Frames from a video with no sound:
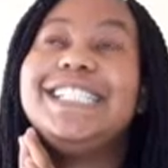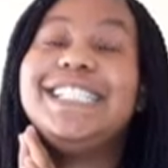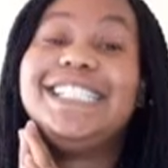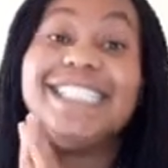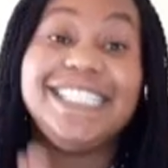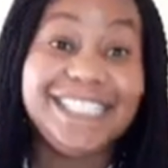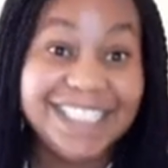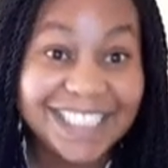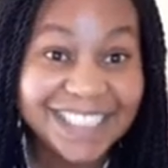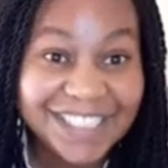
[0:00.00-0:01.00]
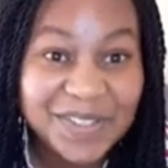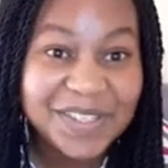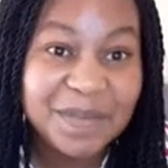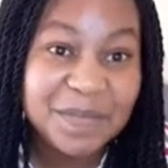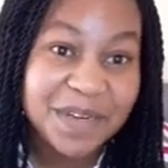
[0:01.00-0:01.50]
leaded to
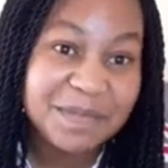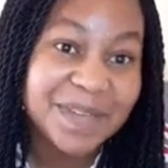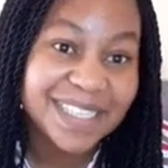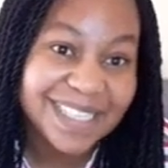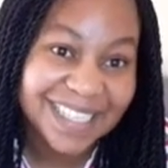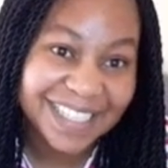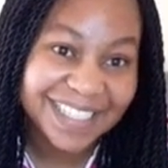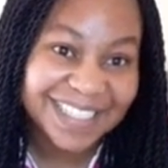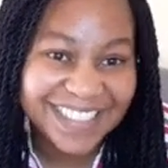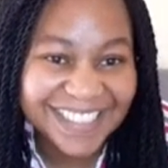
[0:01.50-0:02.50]
somebody bleeding.